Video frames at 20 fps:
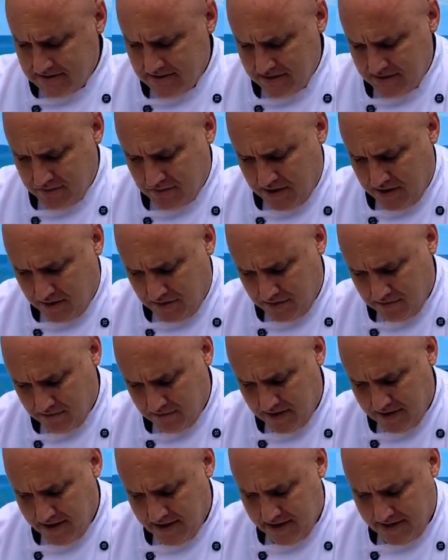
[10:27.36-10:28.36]
as well.
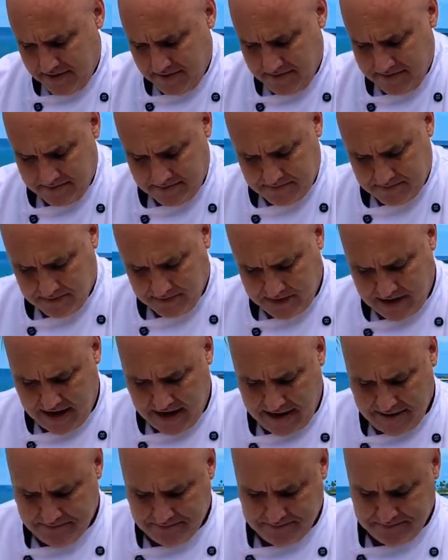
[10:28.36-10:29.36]
Why not?
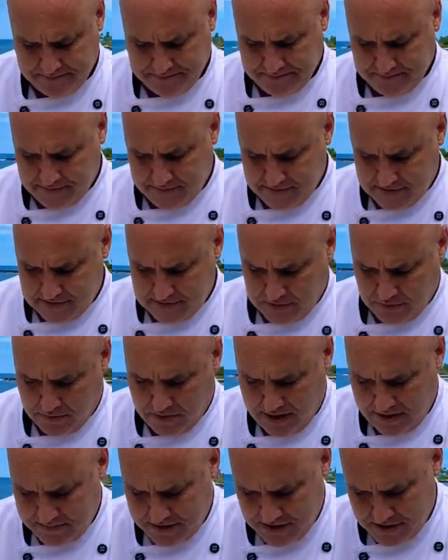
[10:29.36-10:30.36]
Okay. So what
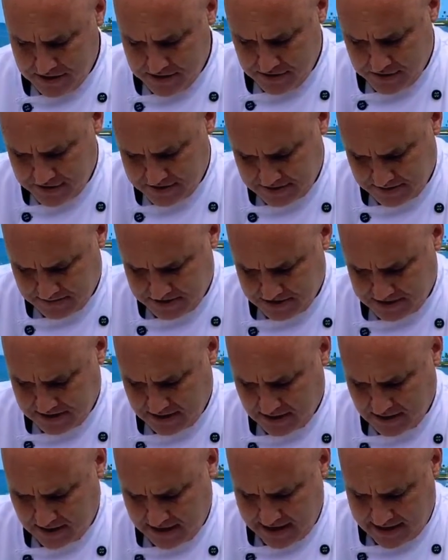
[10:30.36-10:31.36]
I'm going to do is I'm just going
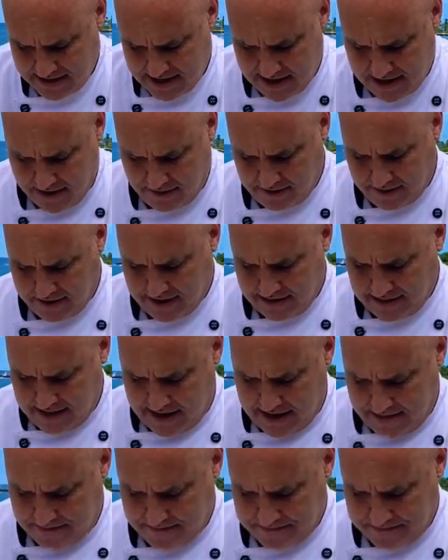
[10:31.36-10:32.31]
to lay that out like that.